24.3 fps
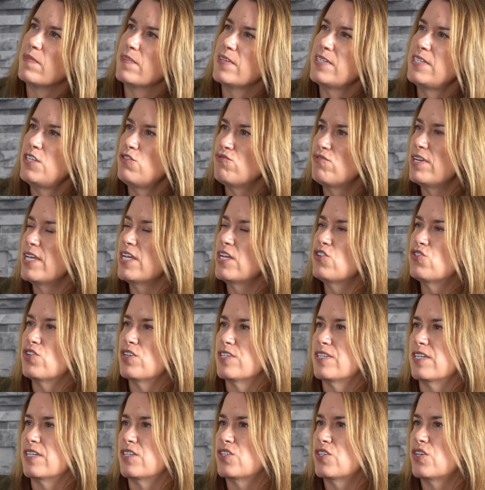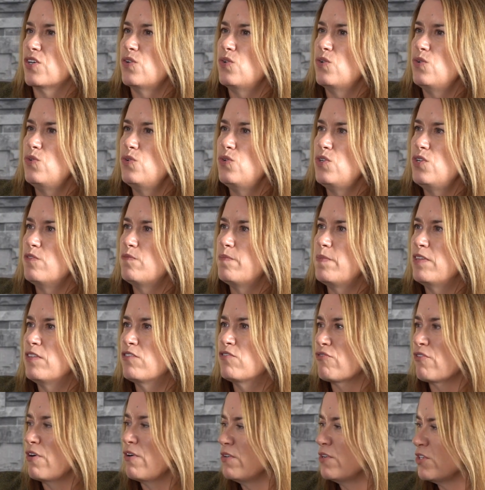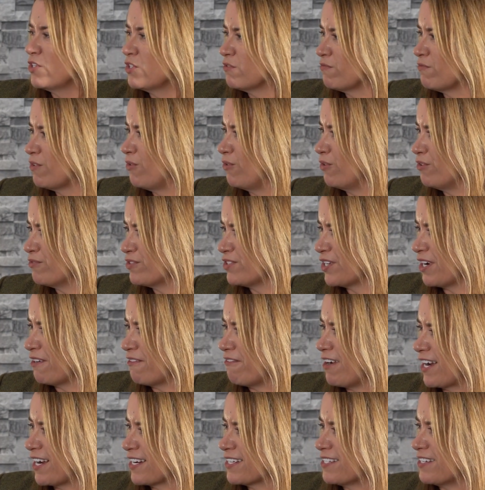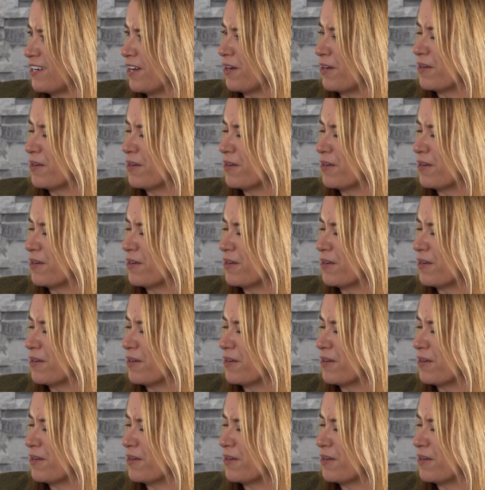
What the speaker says: This is really interesting. So you've been thrown into the role of director.